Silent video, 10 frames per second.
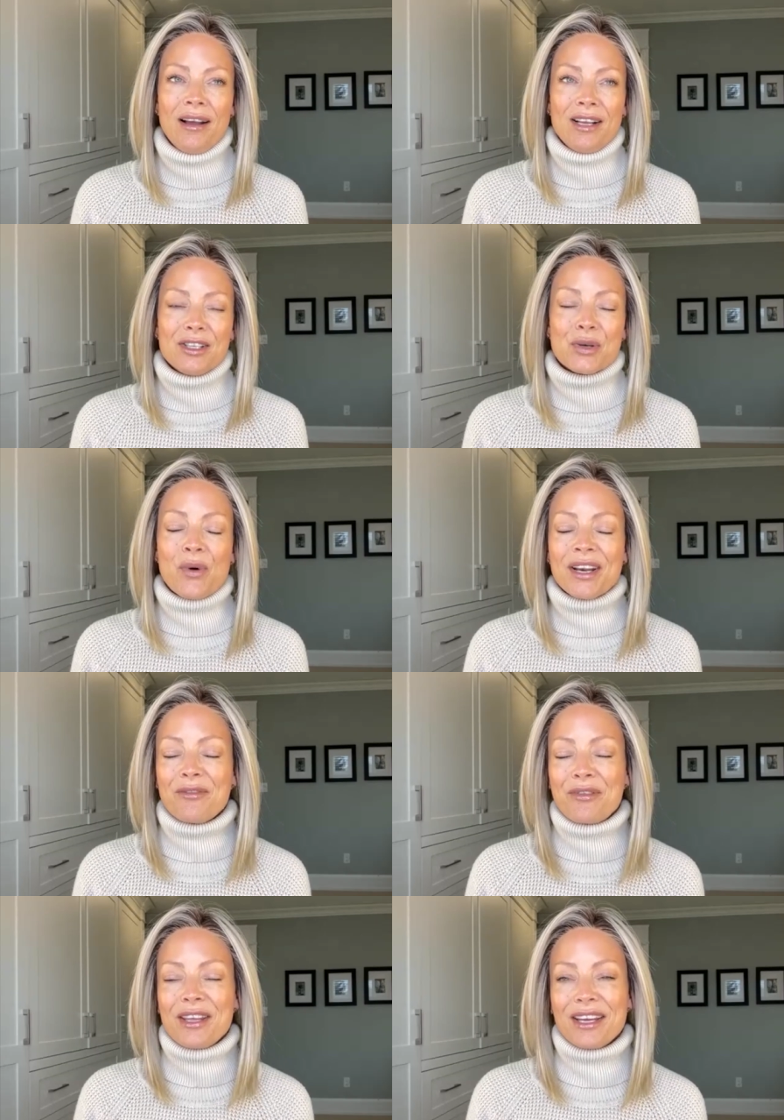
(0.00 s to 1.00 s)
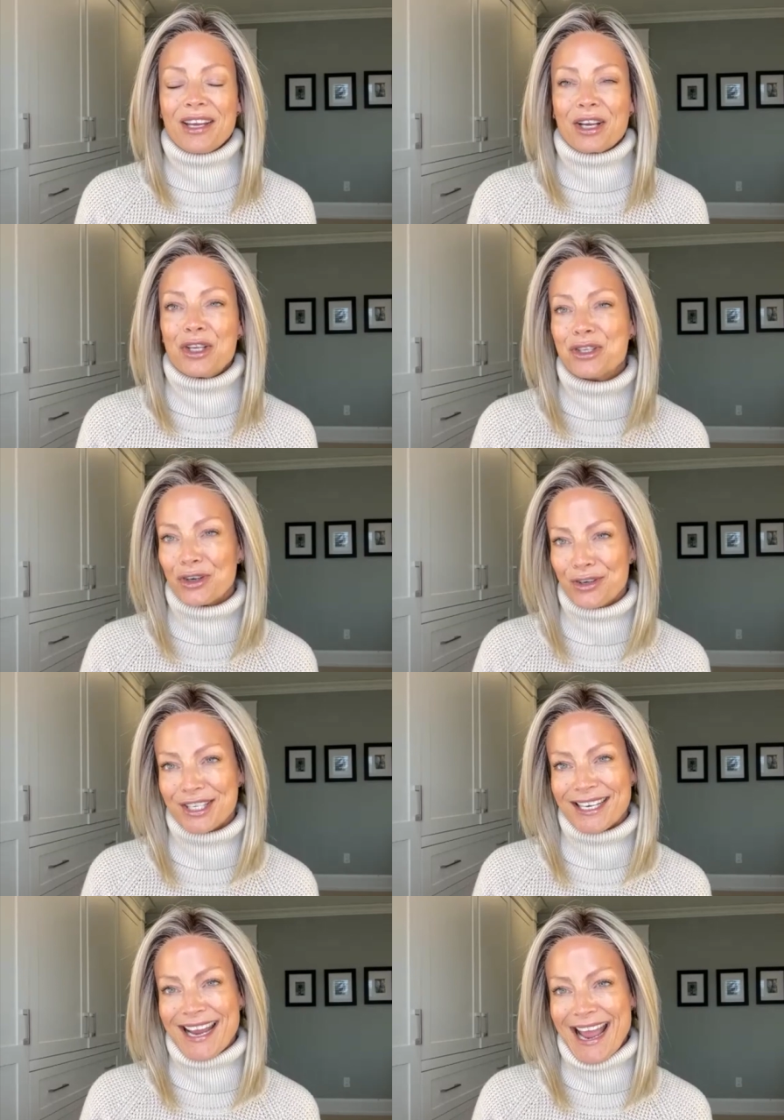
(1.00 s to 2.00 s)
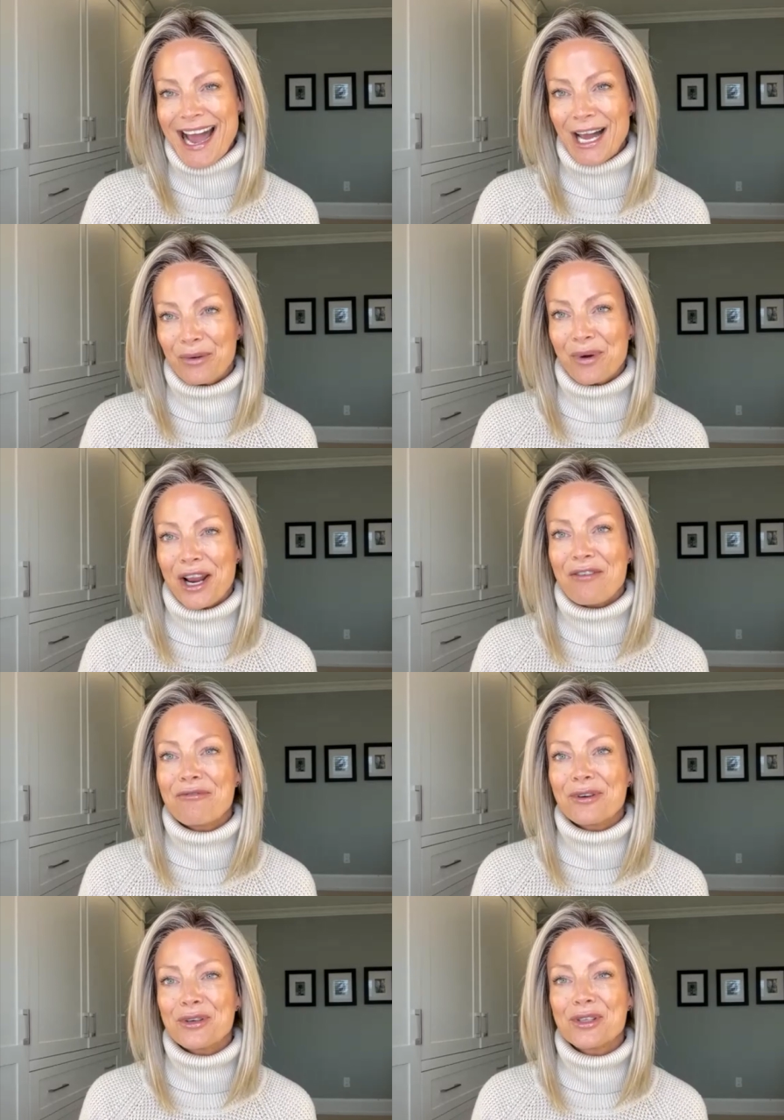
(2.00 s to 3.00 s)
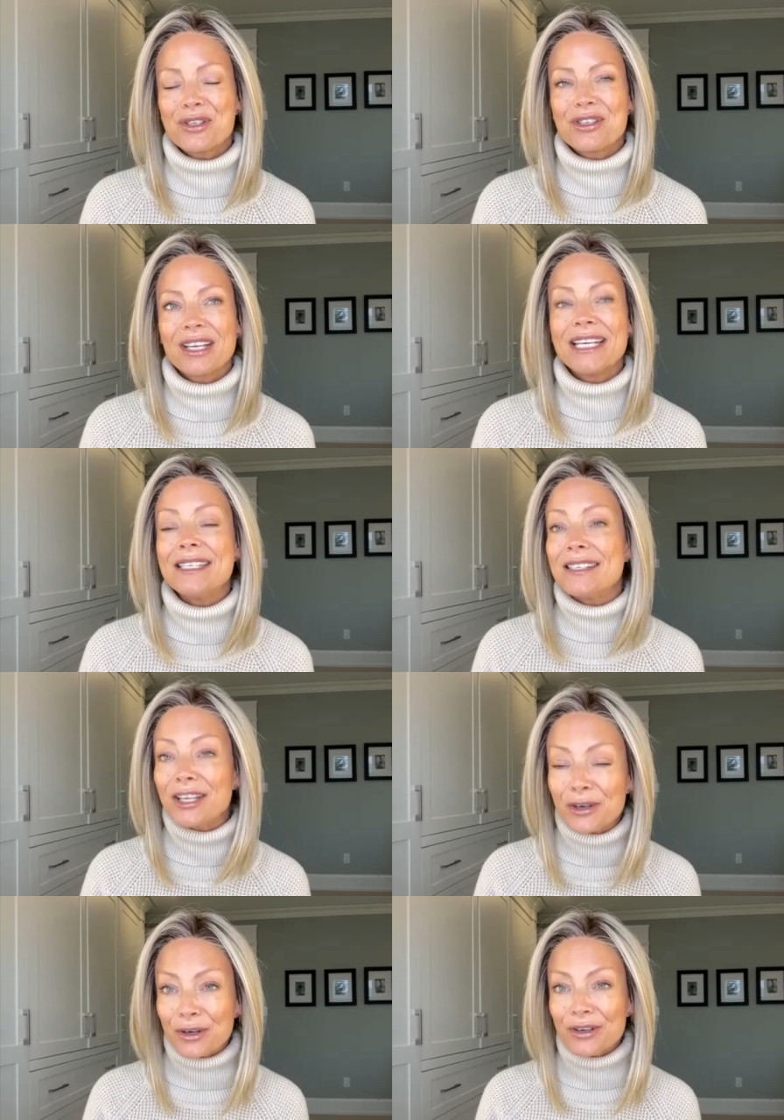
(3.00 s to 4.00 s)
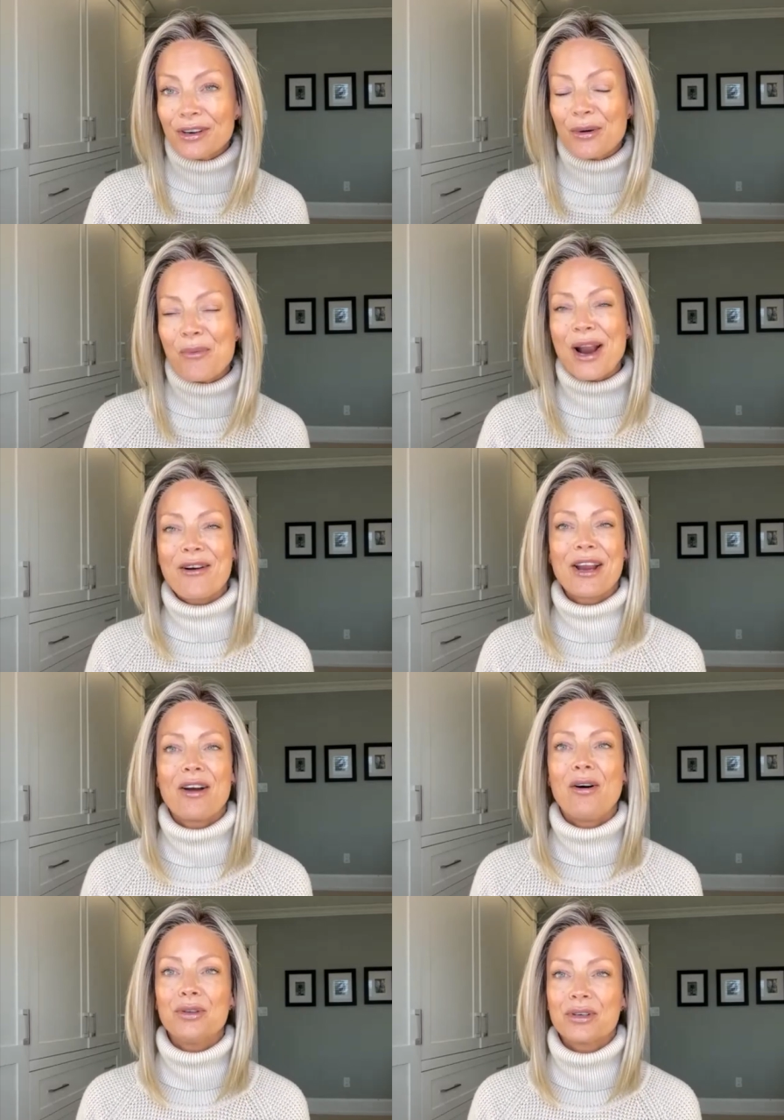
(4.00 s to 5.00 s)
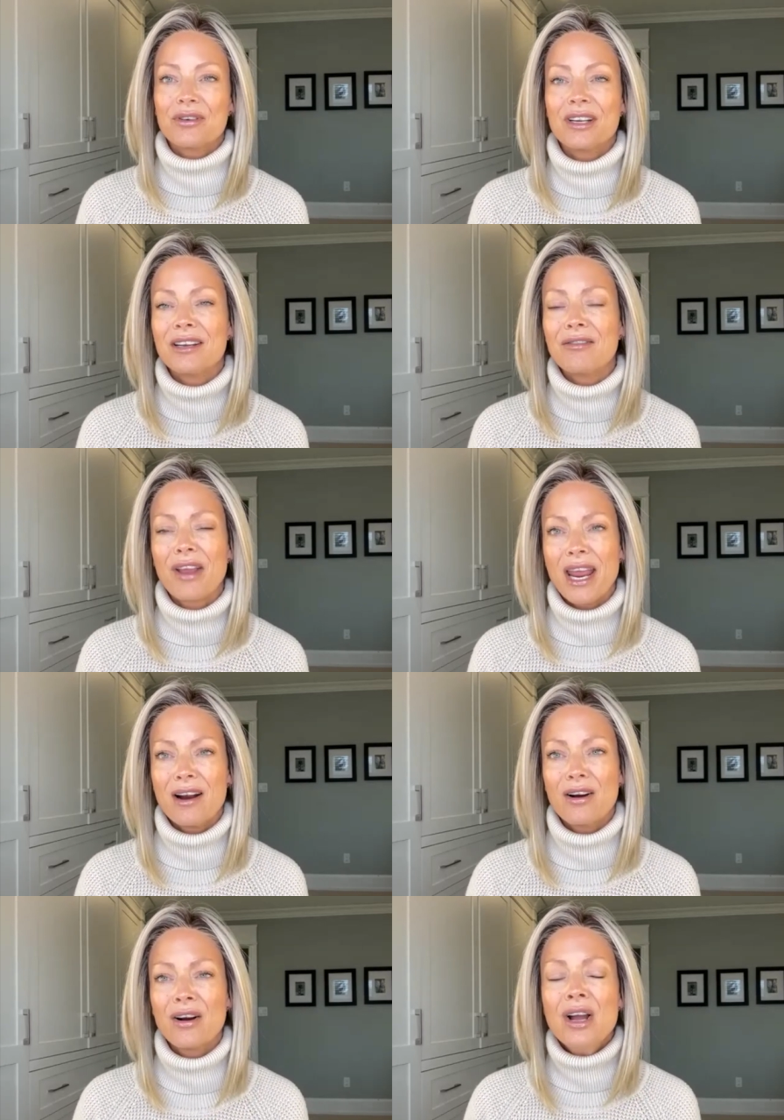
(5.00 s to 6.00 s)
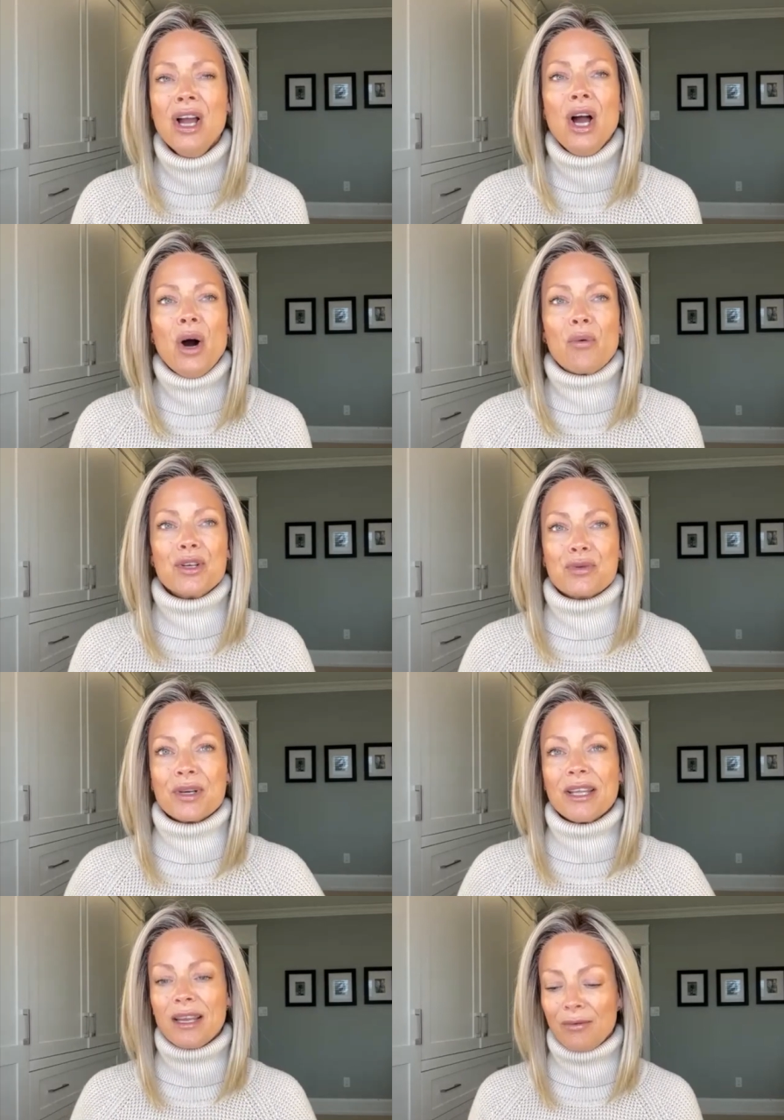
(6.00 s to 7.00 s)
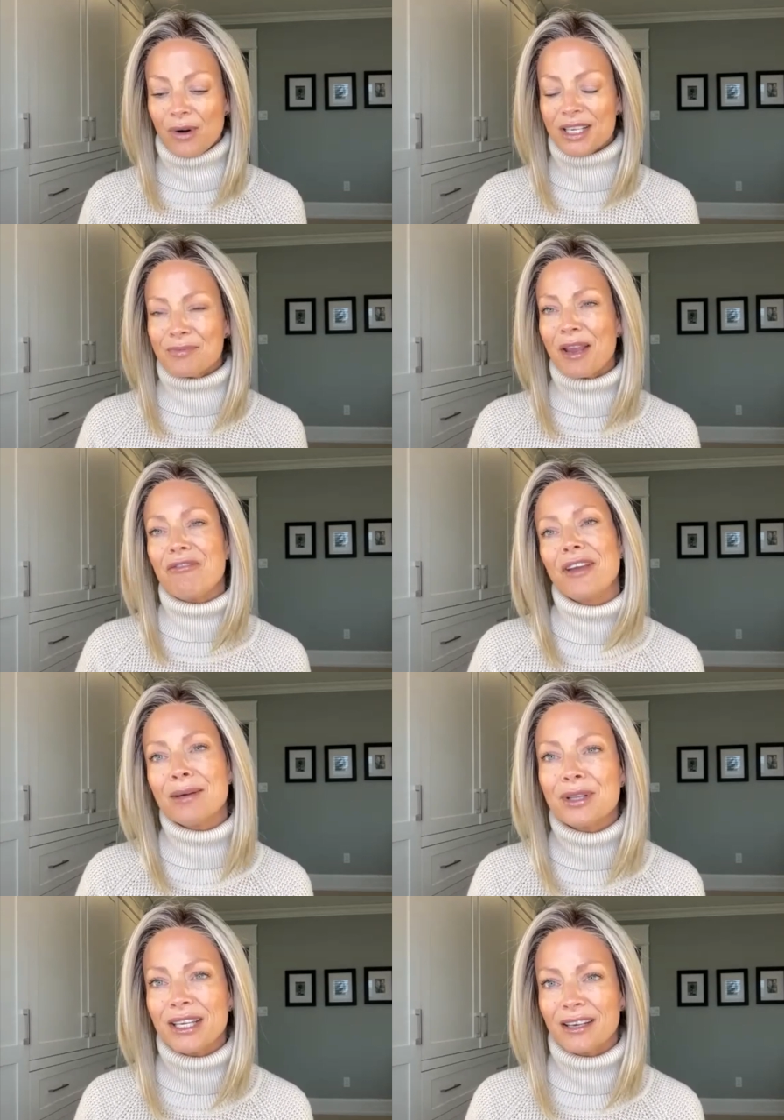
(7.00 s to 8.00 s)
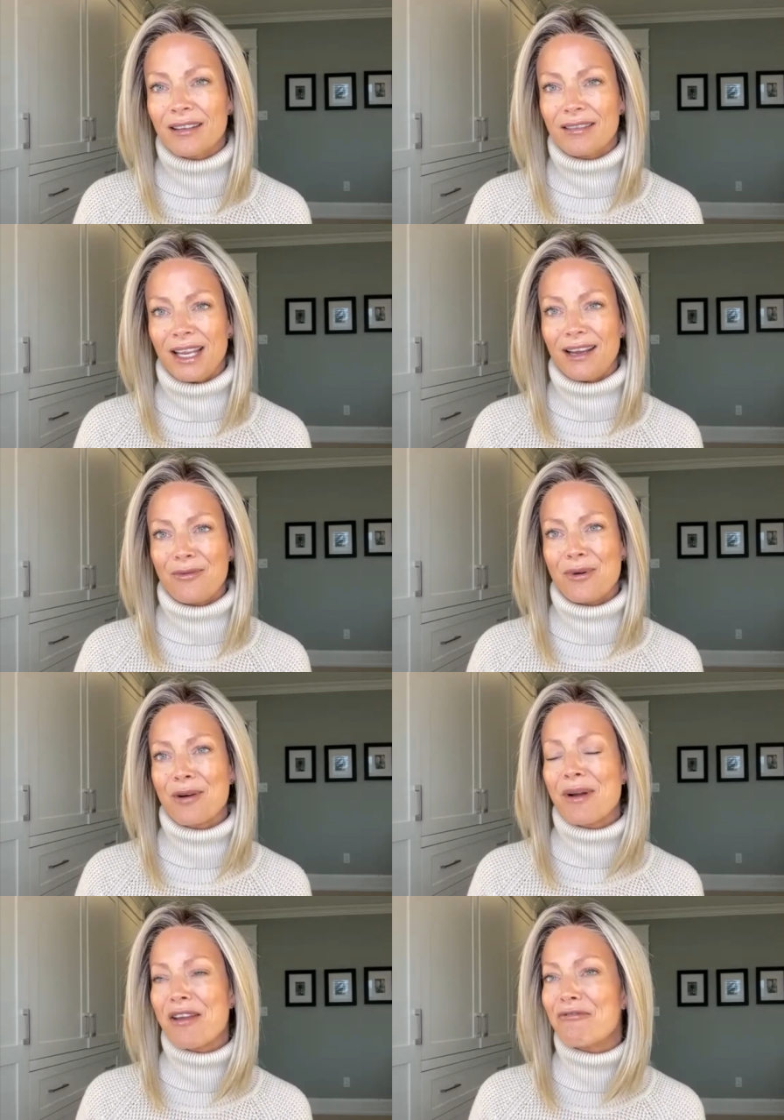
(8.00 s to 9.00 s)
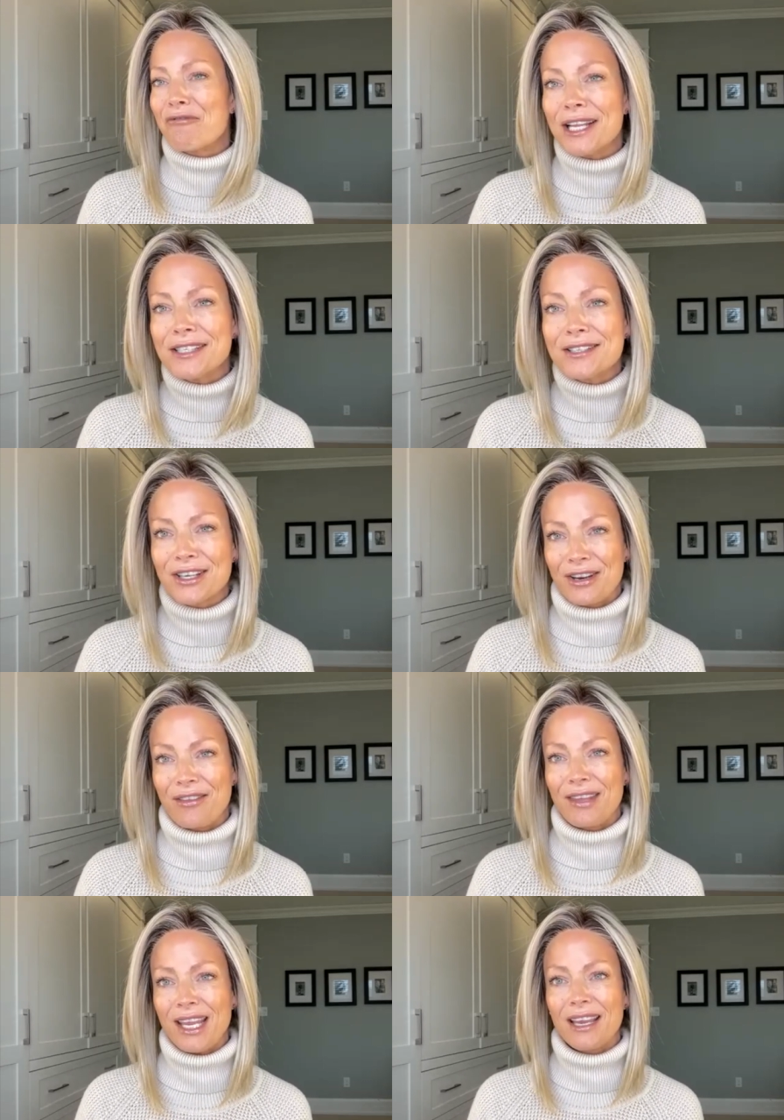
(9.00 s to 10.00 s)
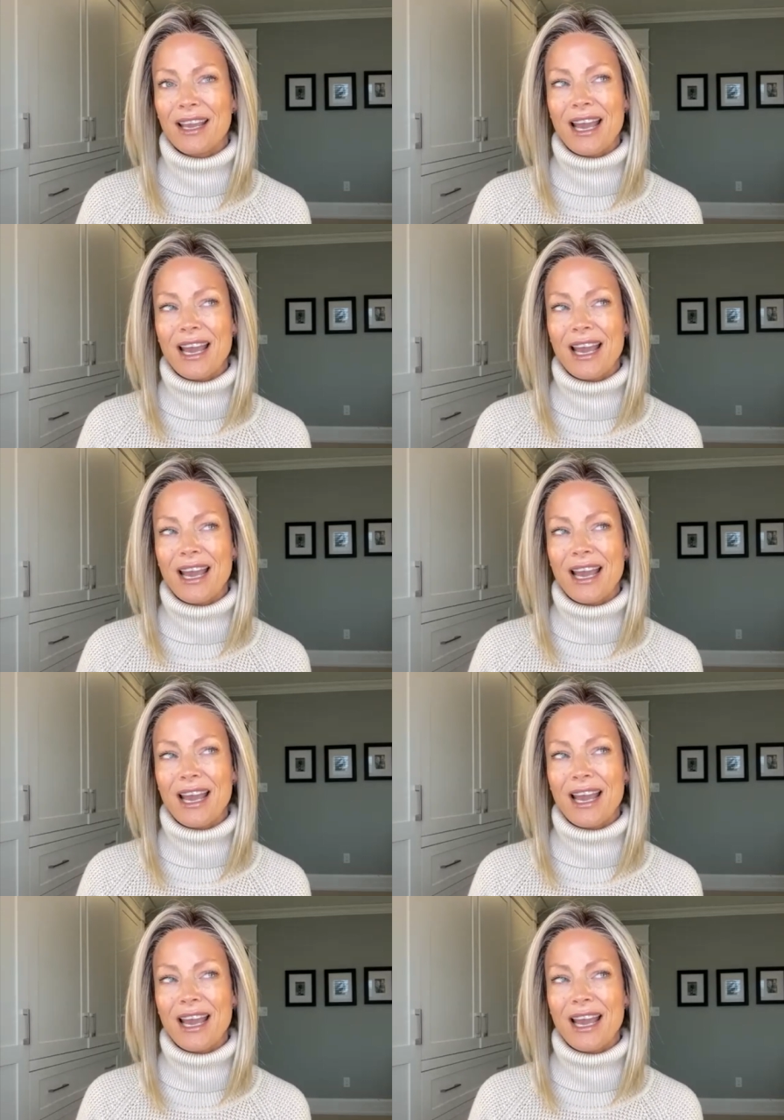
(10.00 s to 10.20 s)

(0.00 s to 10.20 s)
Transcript: So one of the concerns that I had when I first considered wearing alternative hair was really, what is my family going to think? What are my friends going to think?